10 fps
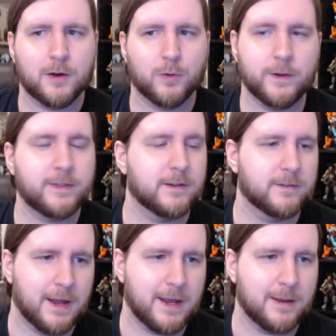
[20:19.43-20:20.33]
with
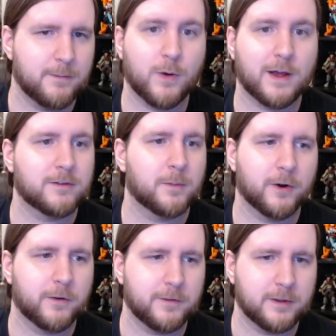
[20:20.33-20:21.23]
his name who has a
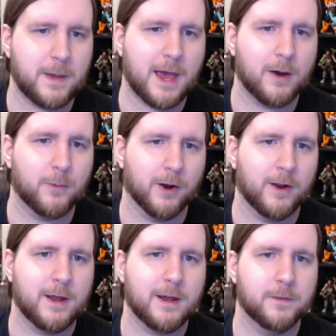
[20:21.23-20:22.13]
part of his power,